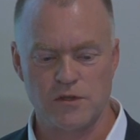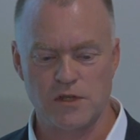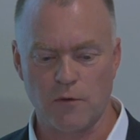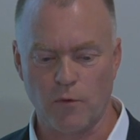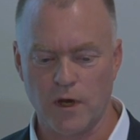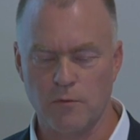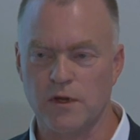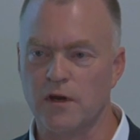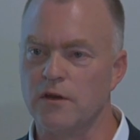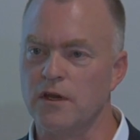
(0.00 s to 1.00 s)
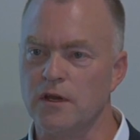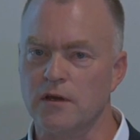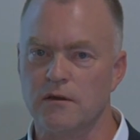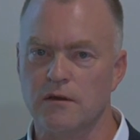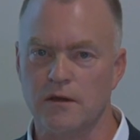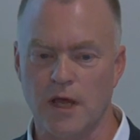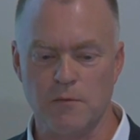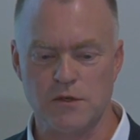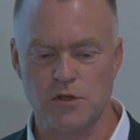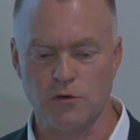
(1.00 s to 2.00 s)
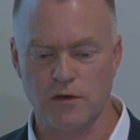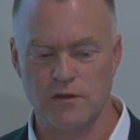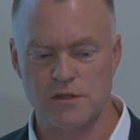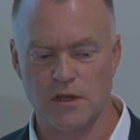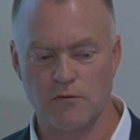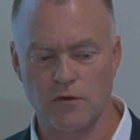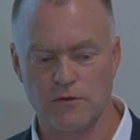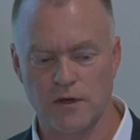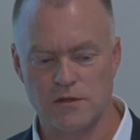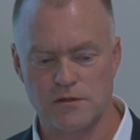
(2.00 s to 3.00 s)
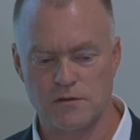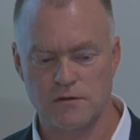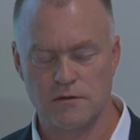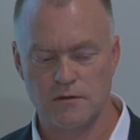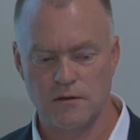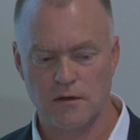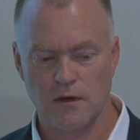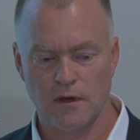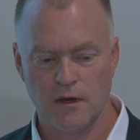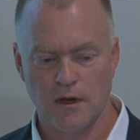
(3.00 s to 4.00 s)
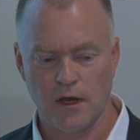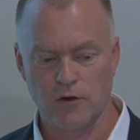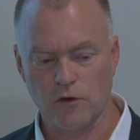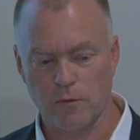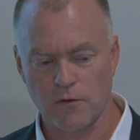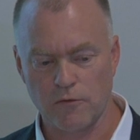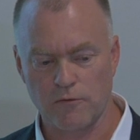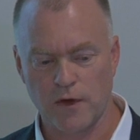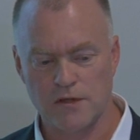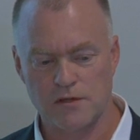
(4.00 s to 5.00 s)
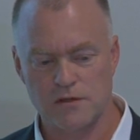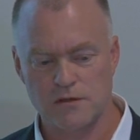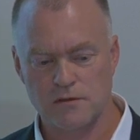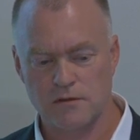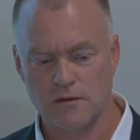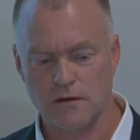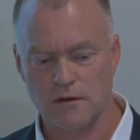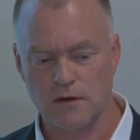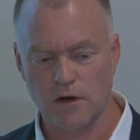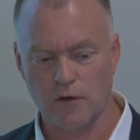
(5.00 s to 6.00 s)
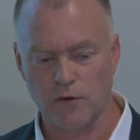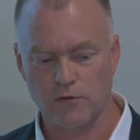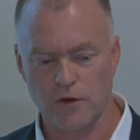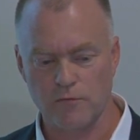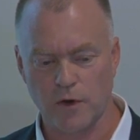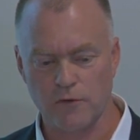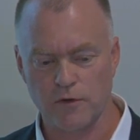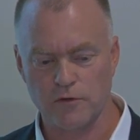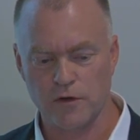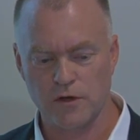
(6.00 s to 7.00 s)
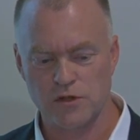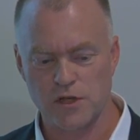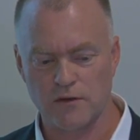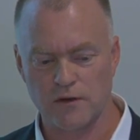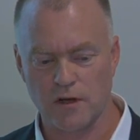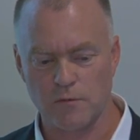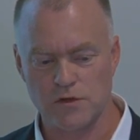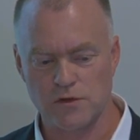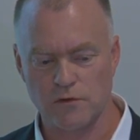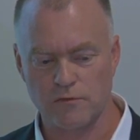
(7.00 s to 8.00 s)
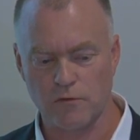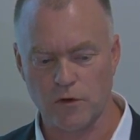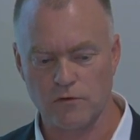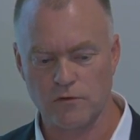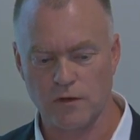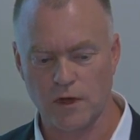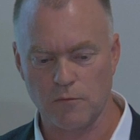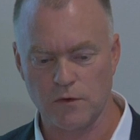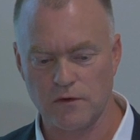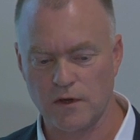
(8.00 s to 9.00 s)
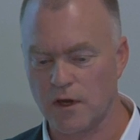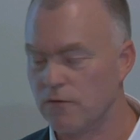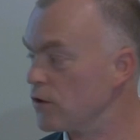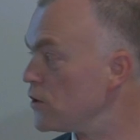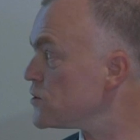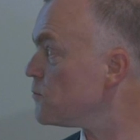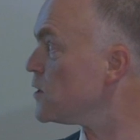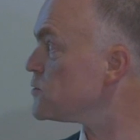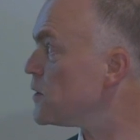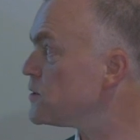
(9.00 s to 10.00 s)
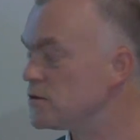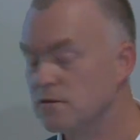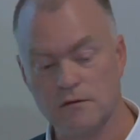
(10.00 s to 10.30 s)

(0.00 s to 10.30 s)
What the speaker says: in the same way, but are the name as unit instead of context. And the top level facts are retrieved by filtering the child elements of the root element that have a custom namespace.